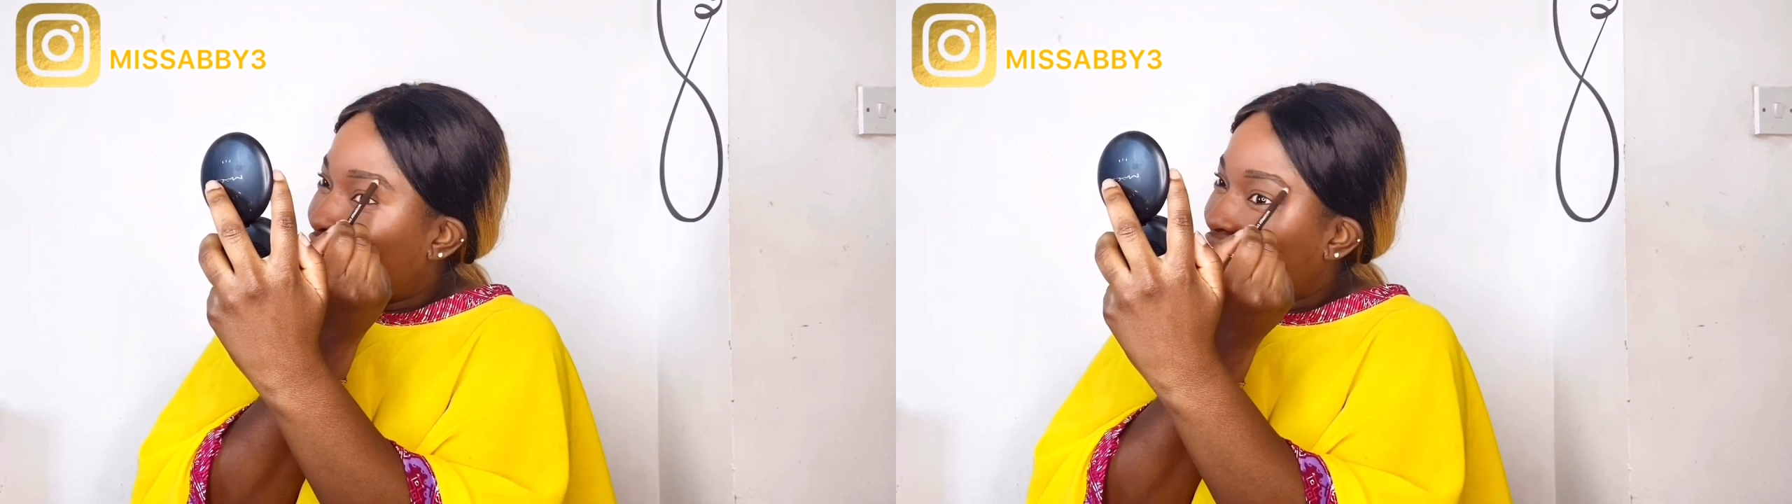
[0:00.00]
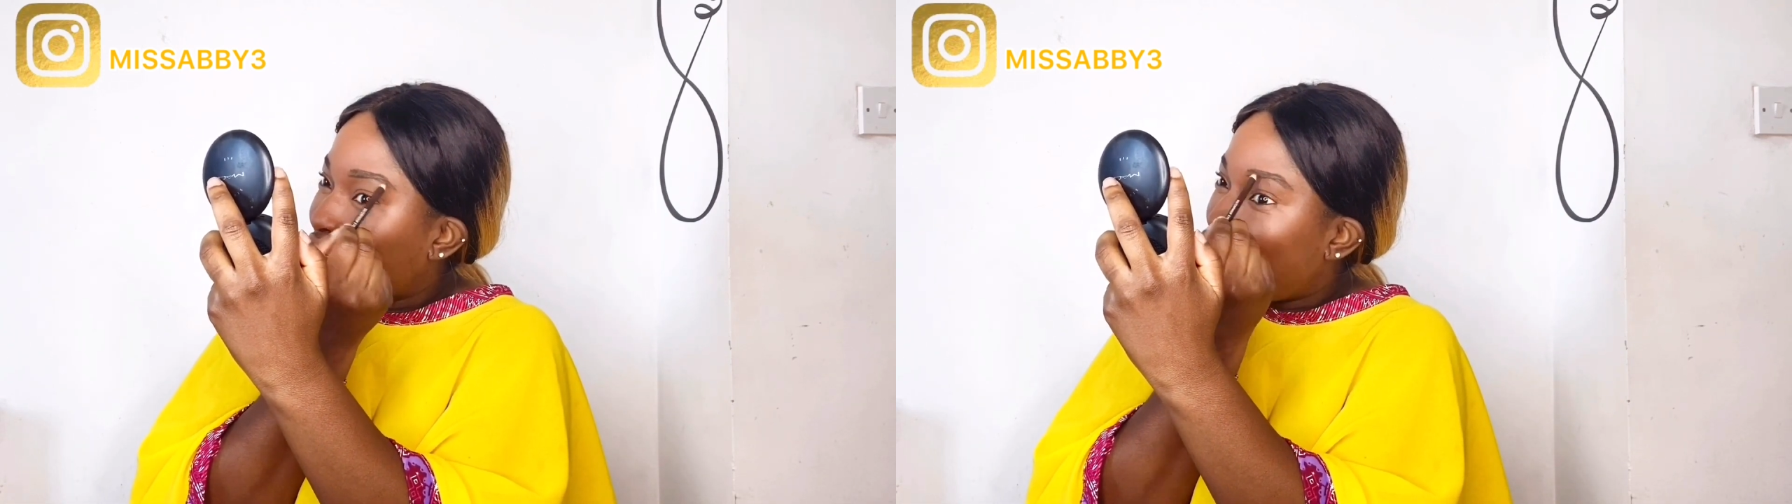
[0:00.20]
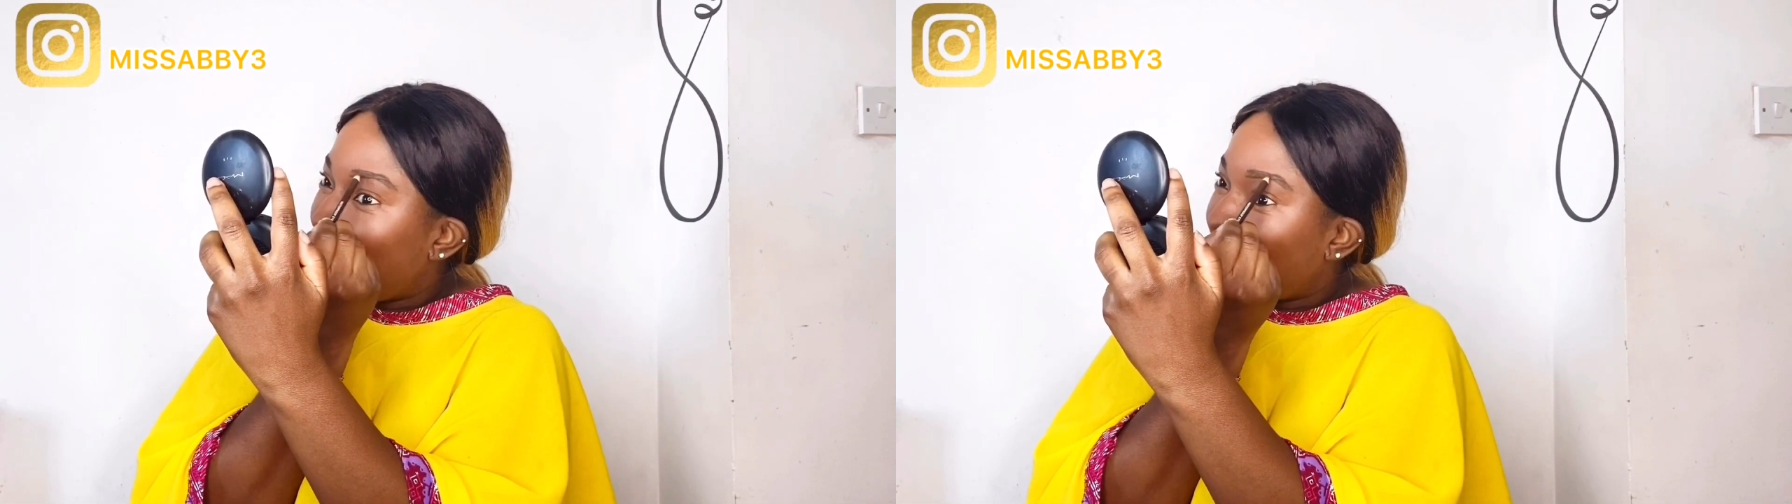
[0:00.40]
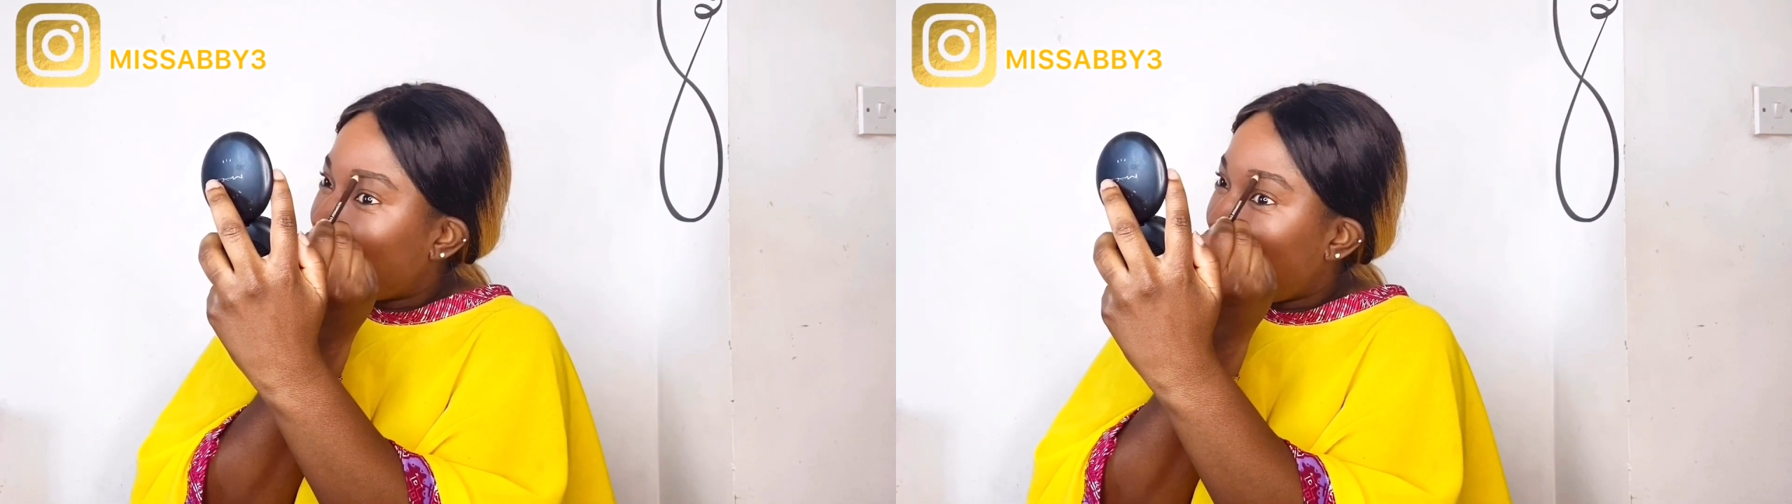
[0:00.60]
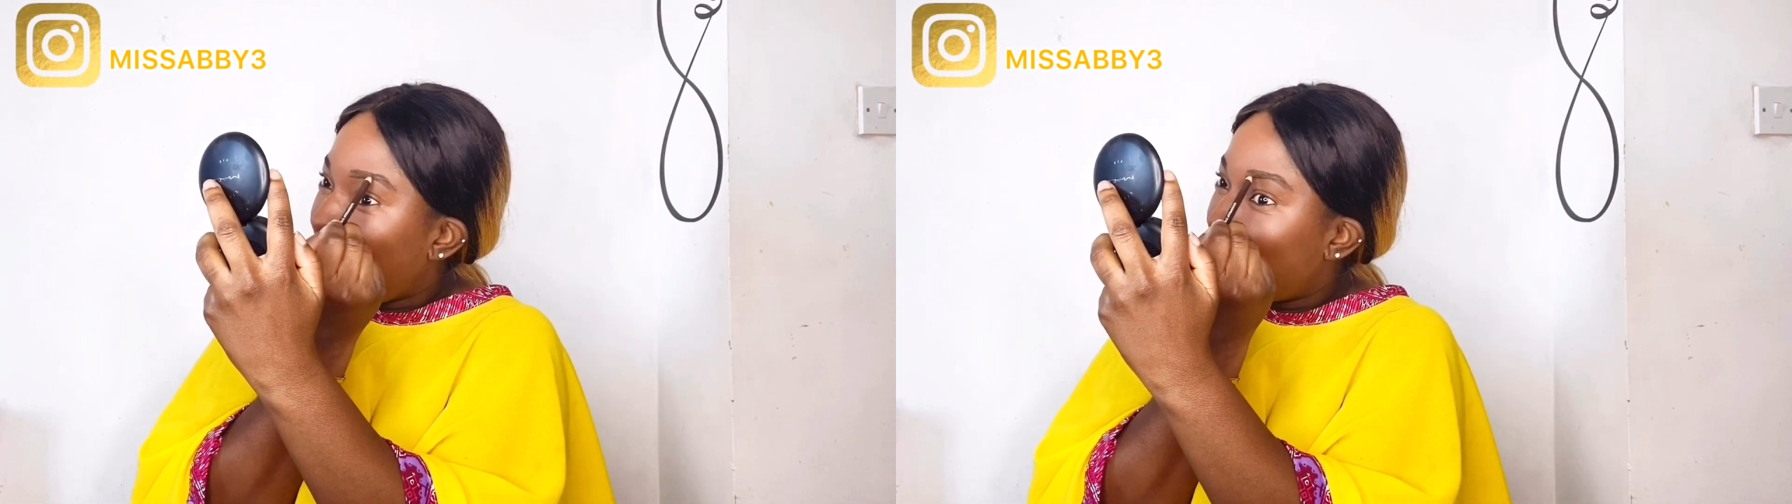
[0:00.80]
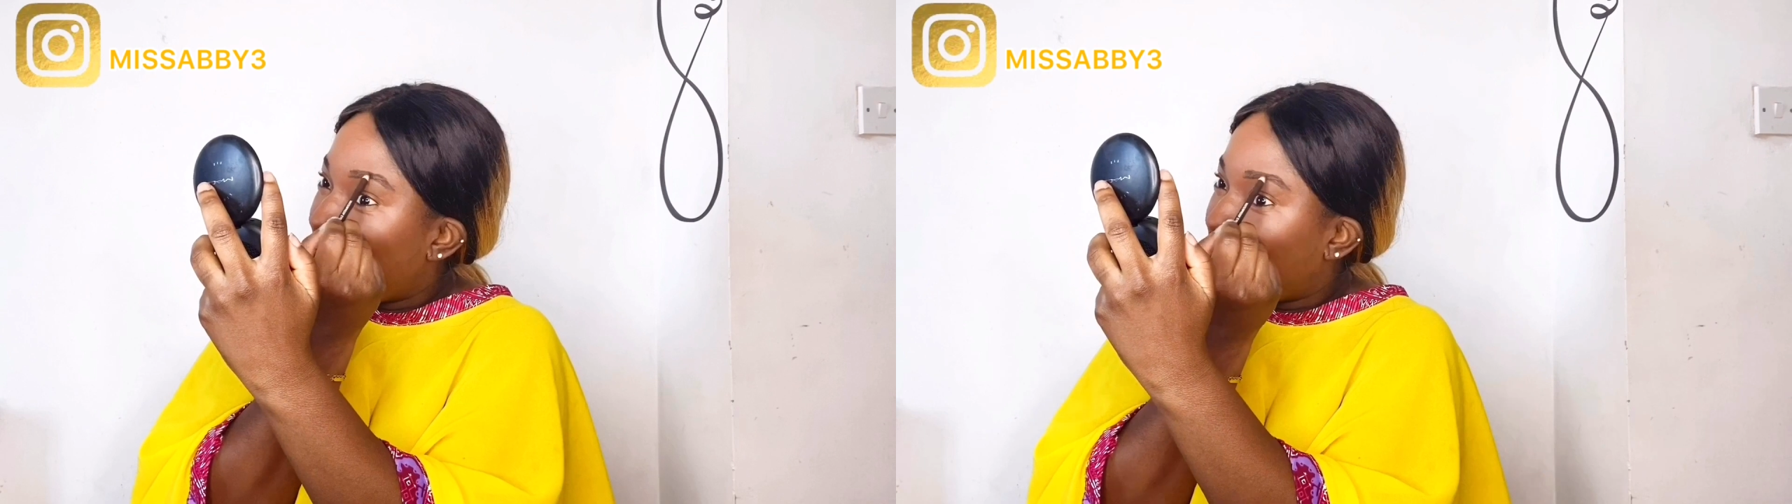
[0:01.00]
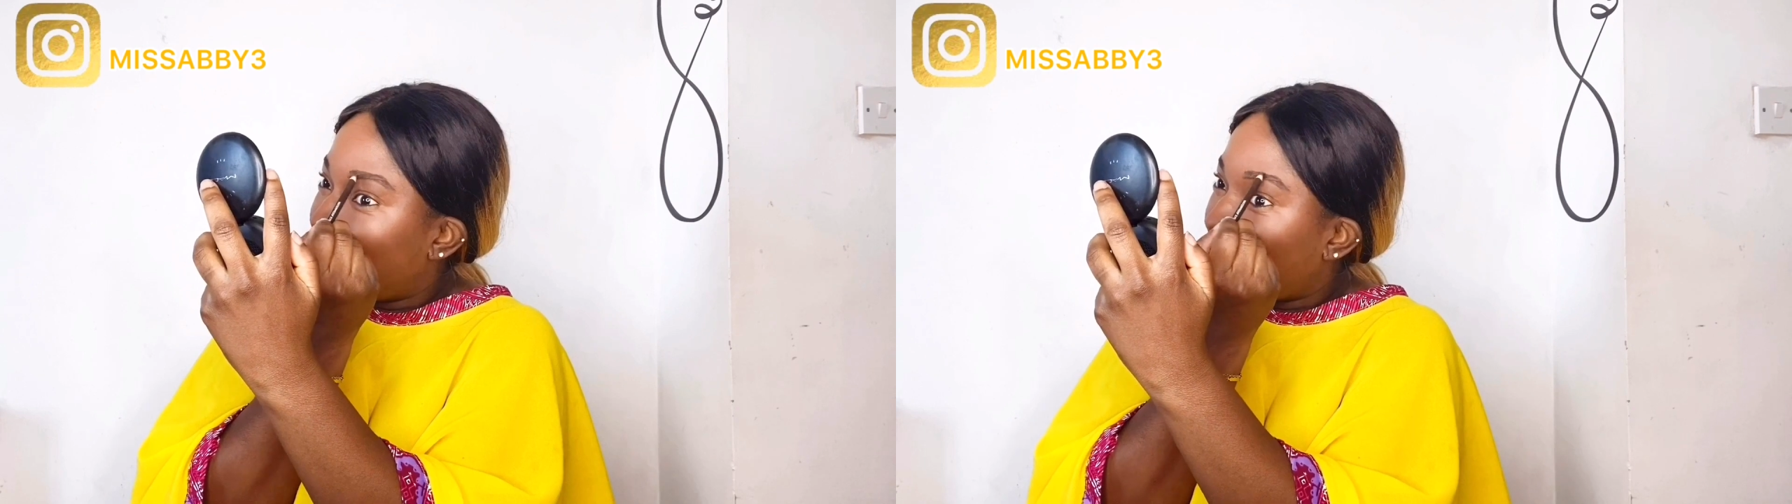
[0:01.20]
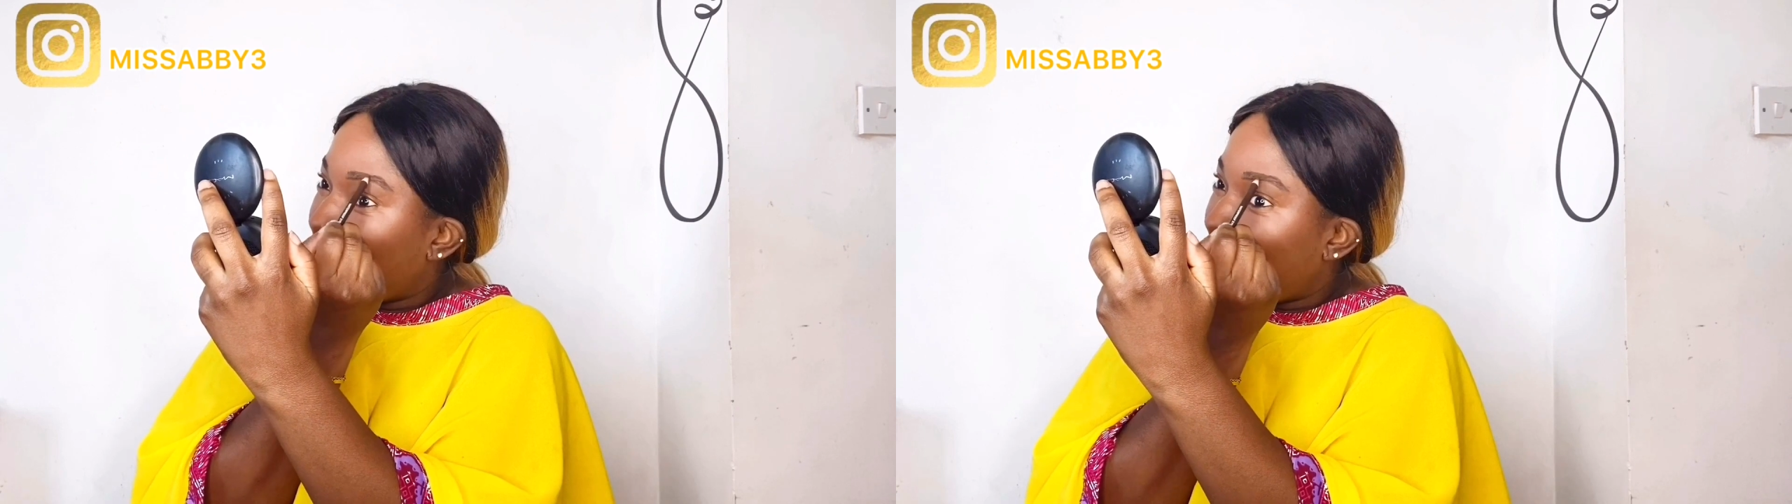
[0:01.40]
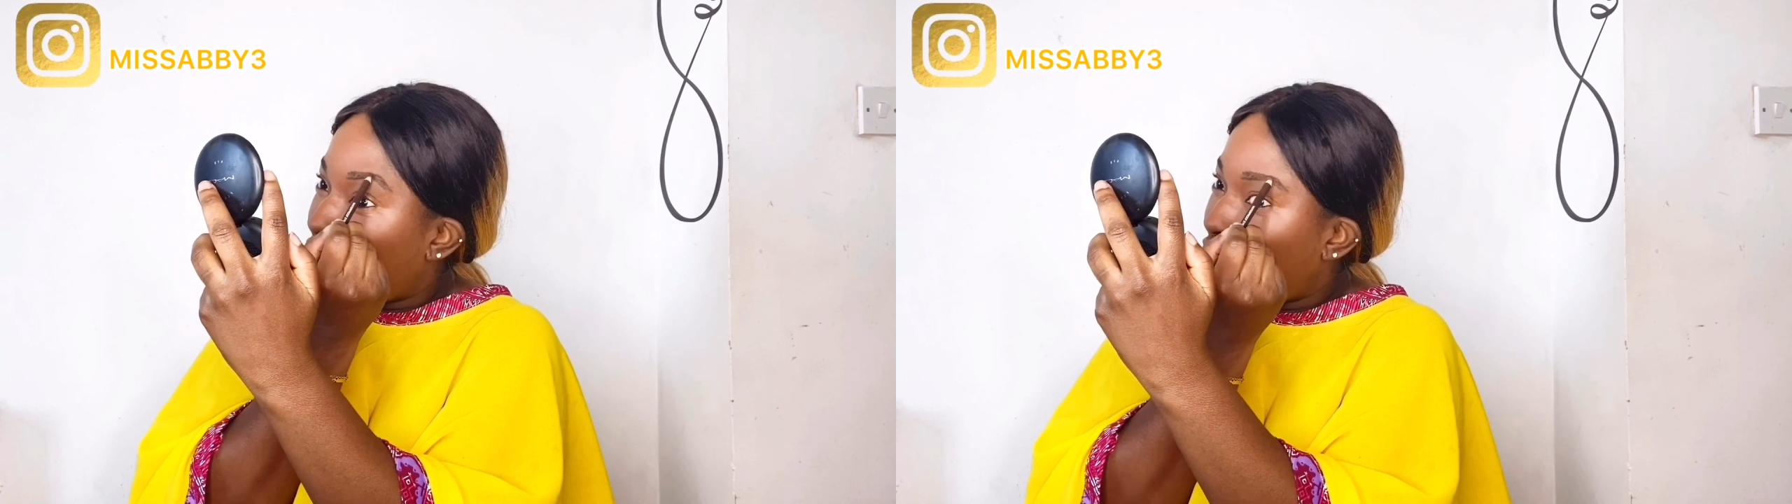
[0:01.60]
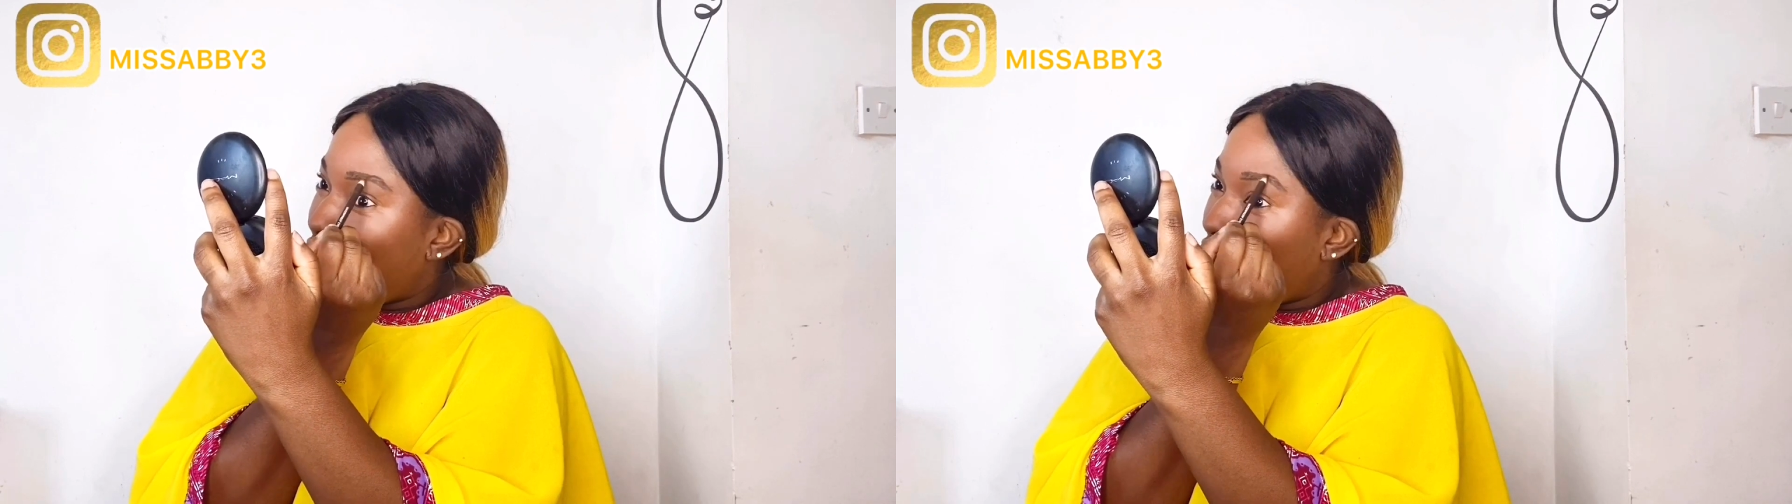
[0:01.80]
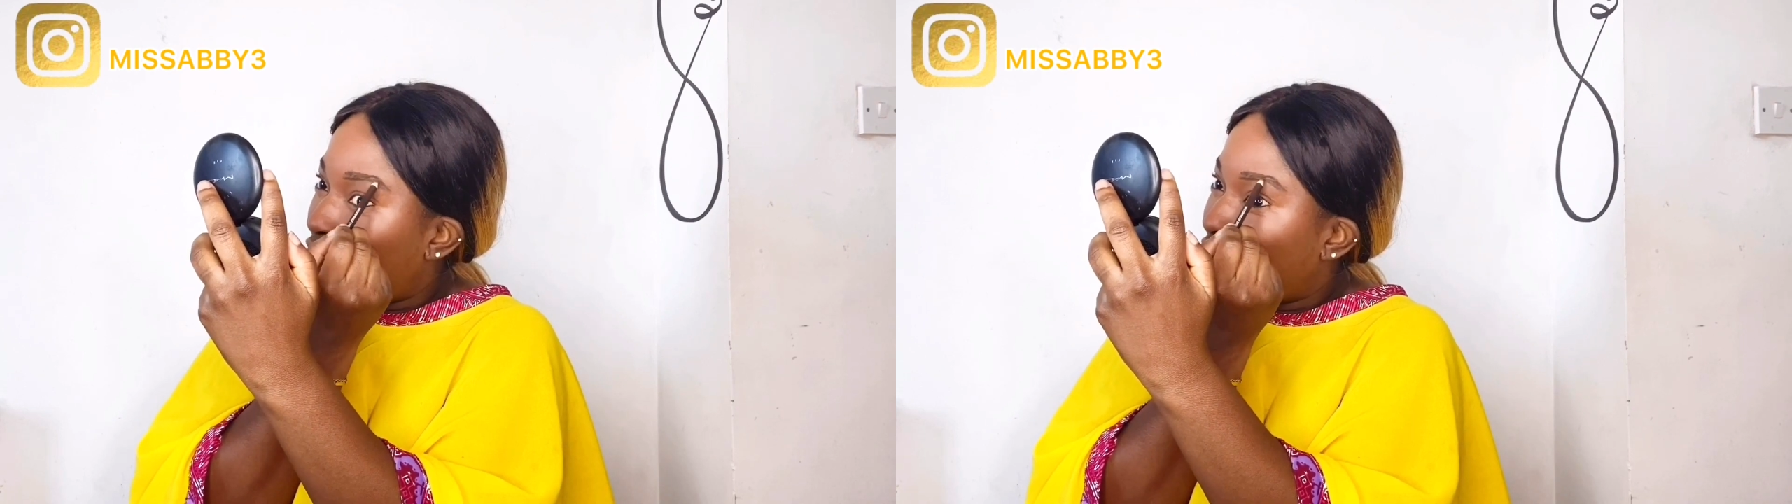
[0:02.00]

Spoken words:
Now, I'll carbon say ya.